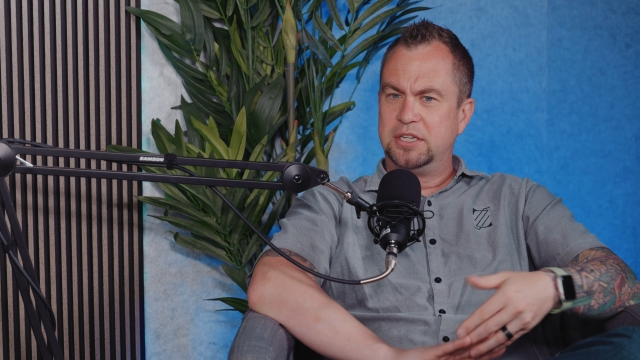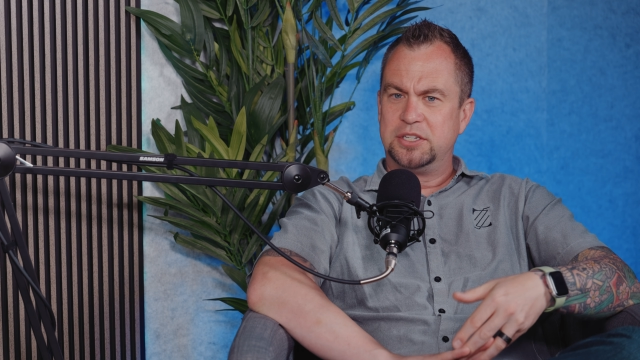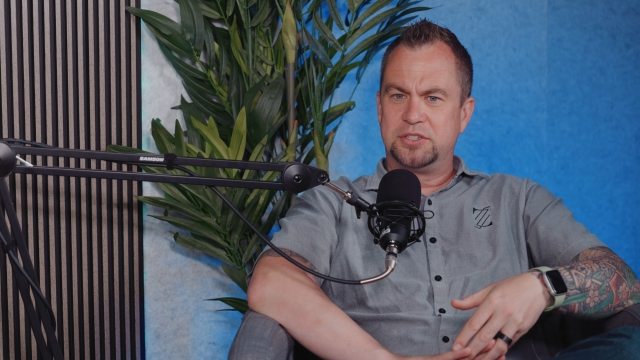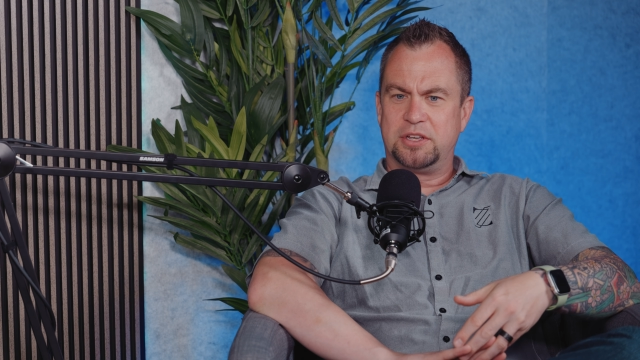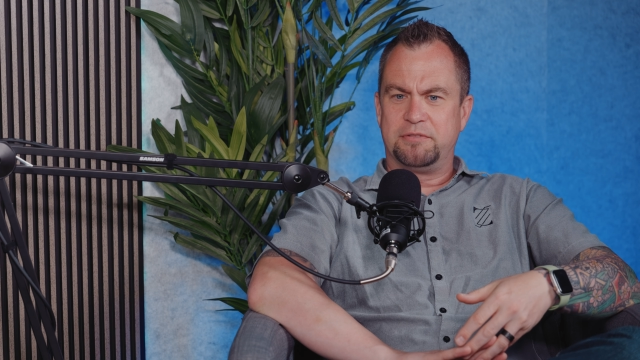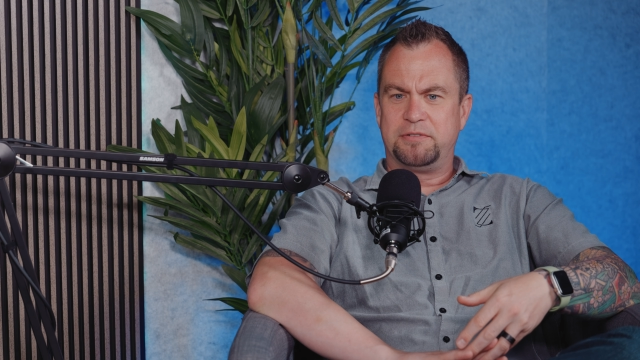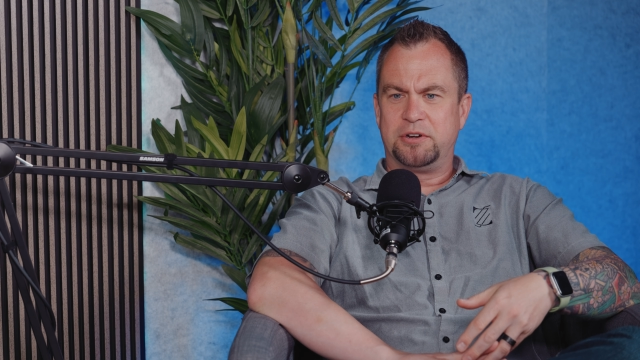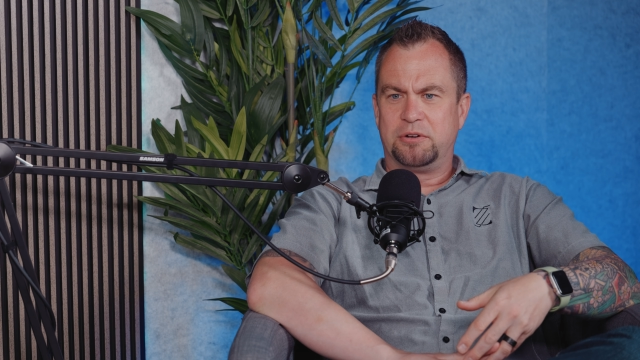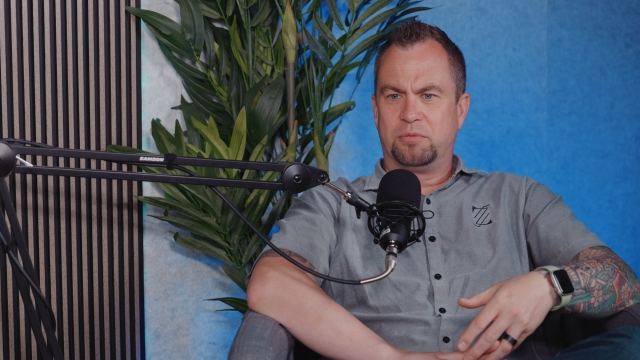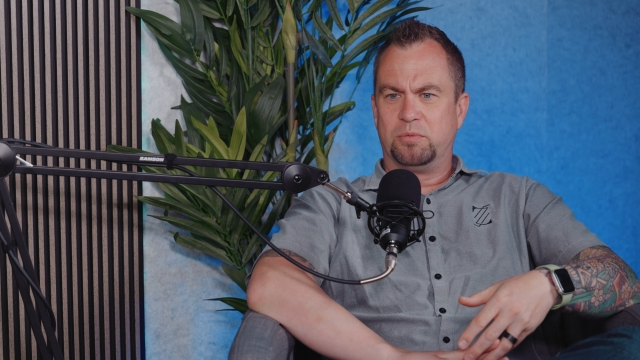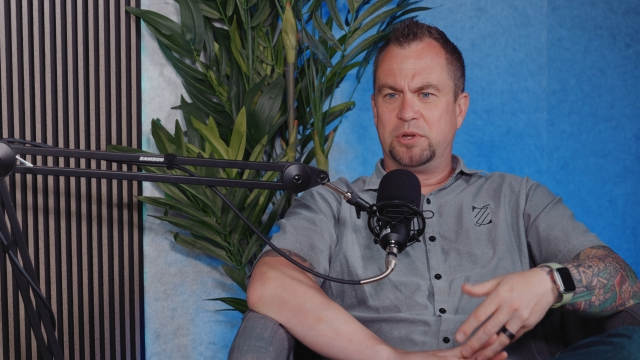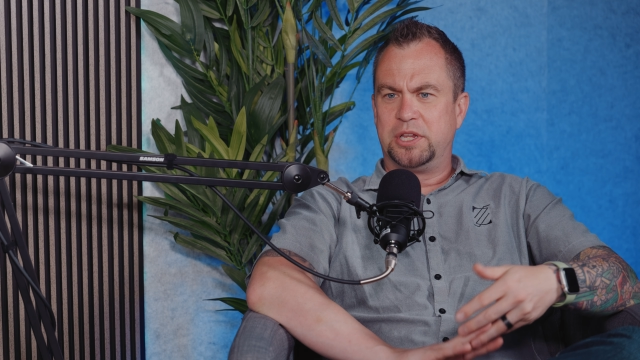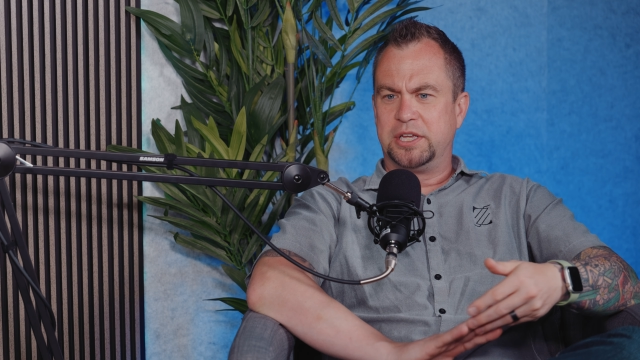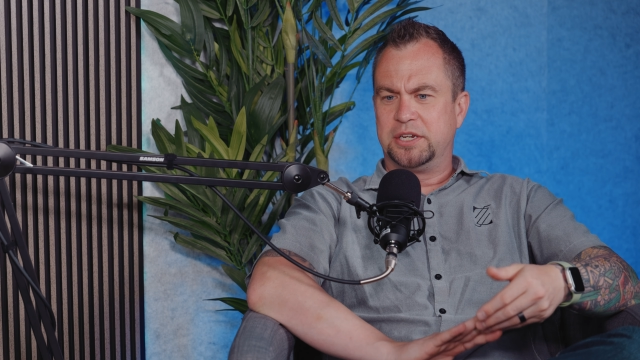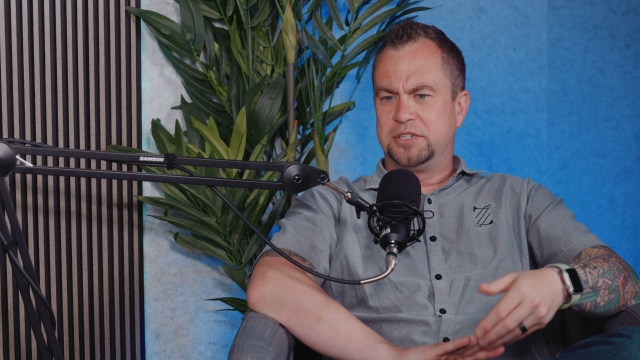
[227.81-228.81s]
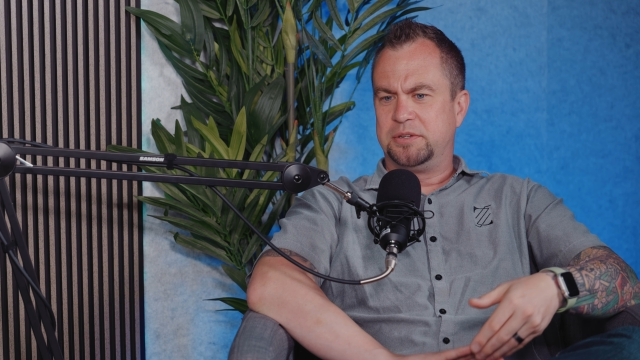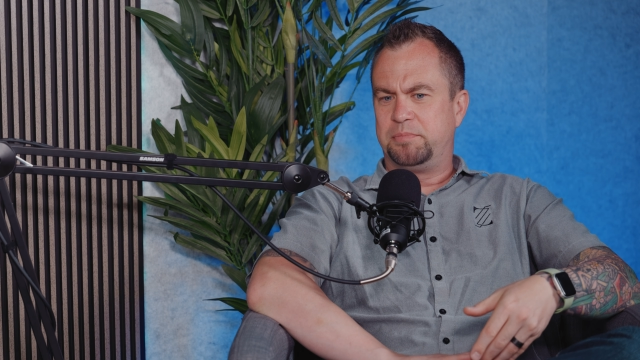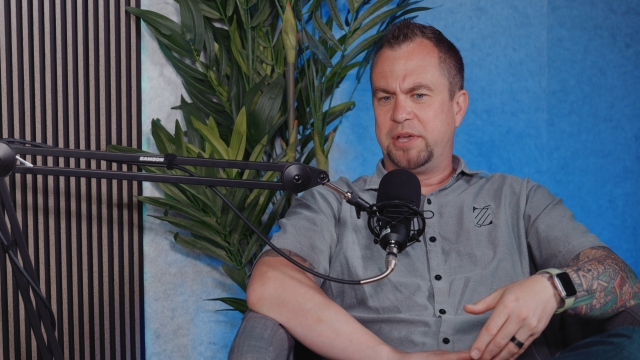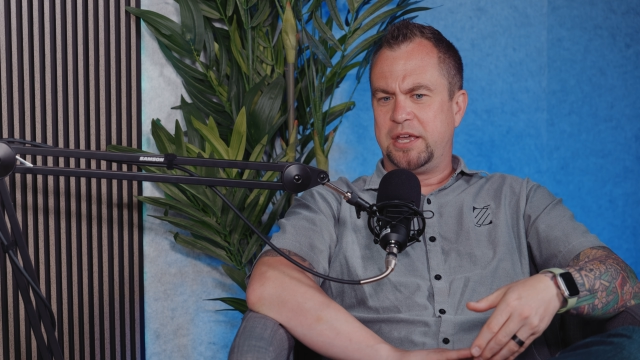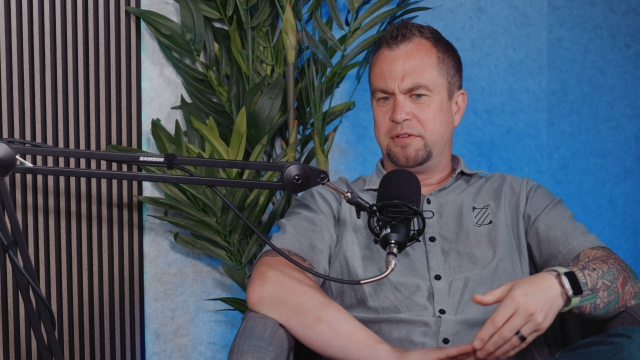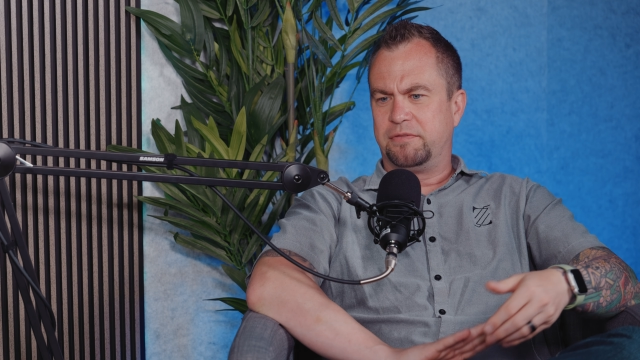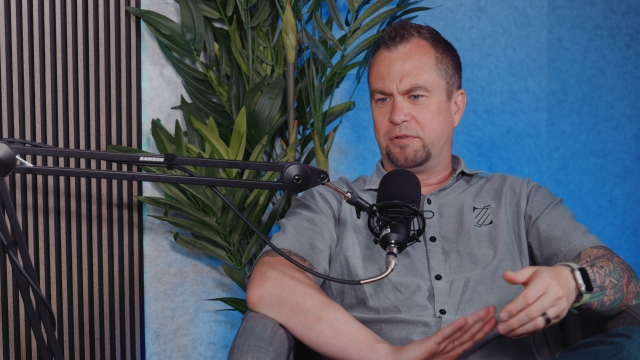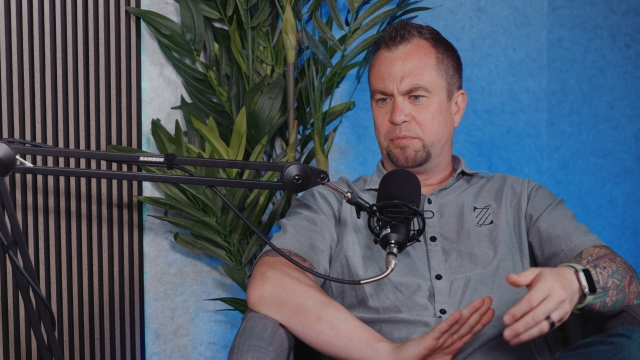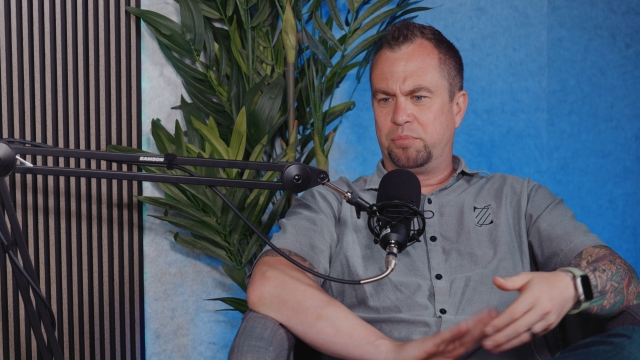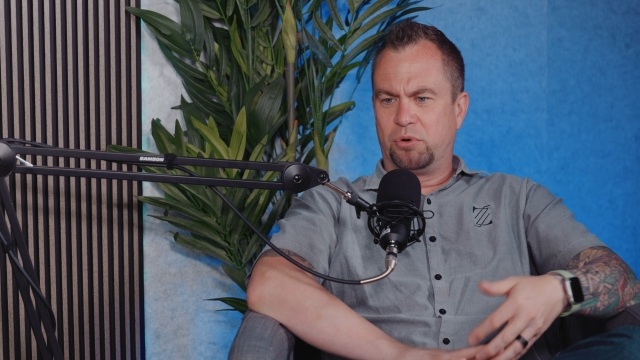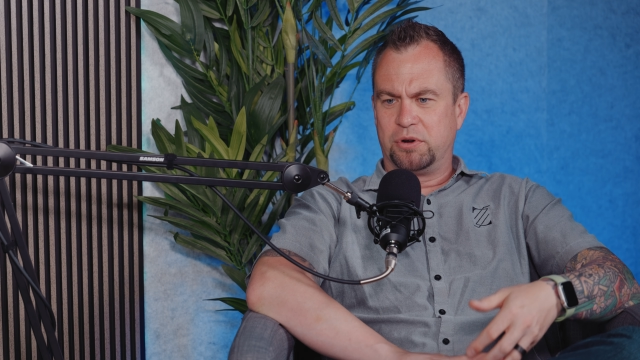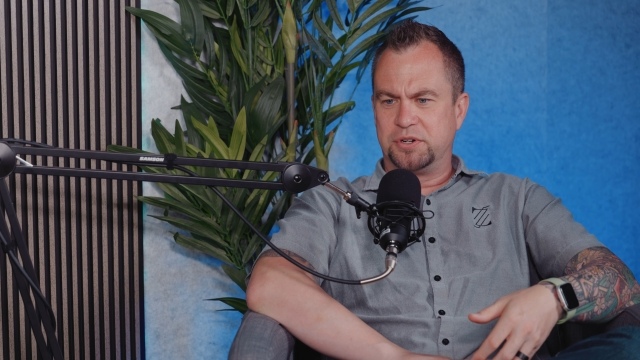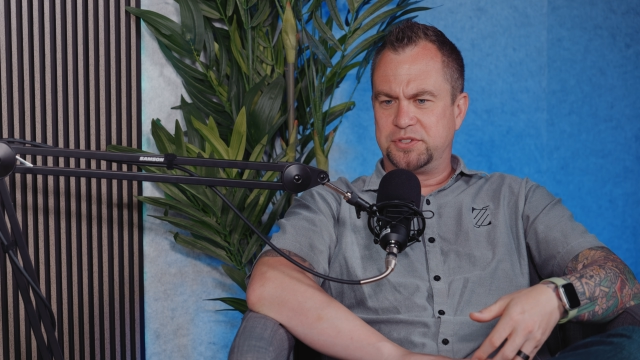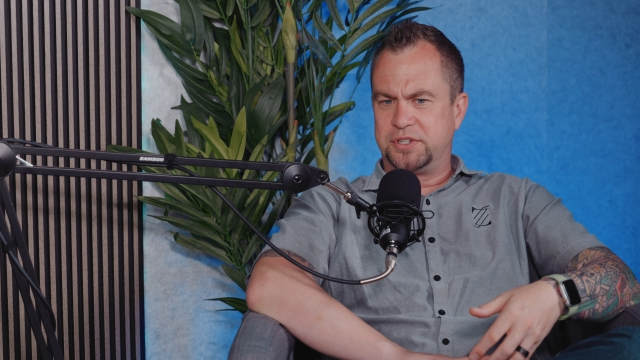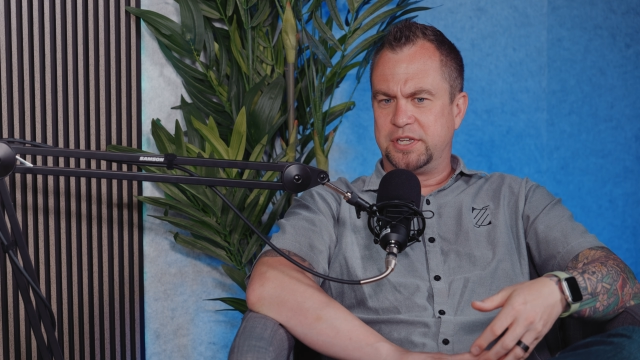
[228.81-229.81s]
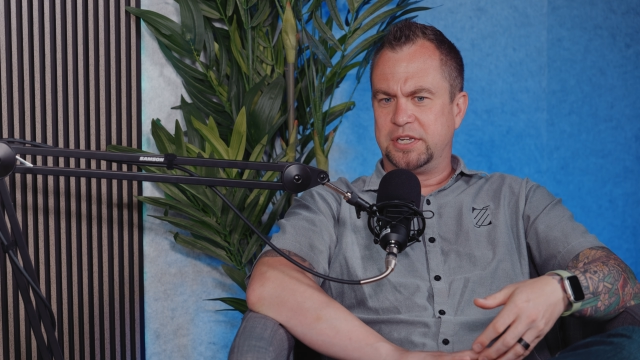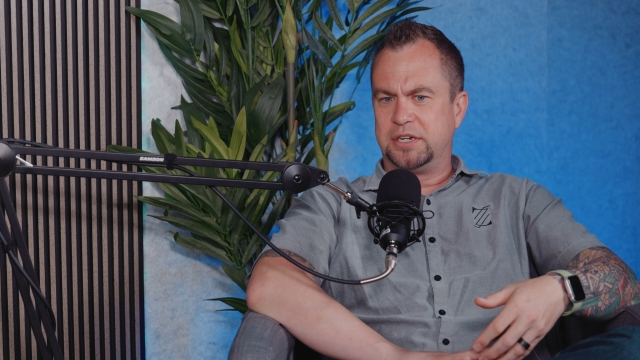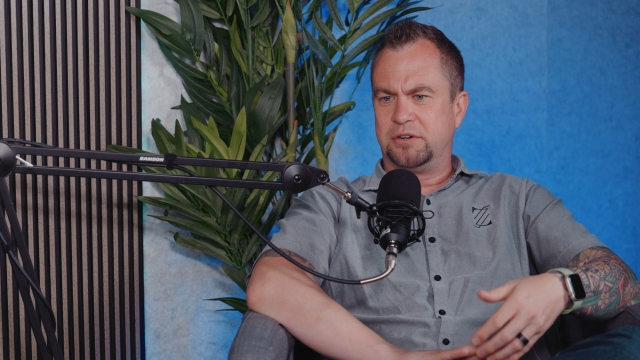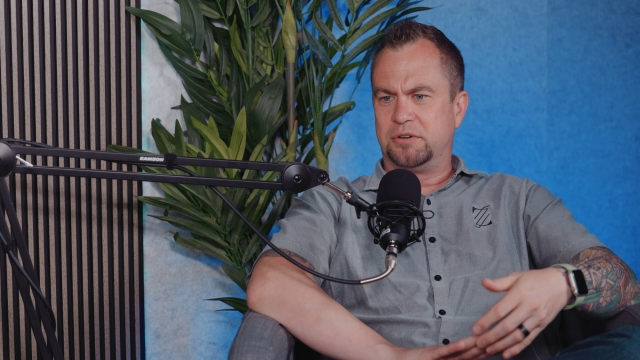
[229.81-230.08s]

So if you're willing to pay for porcelain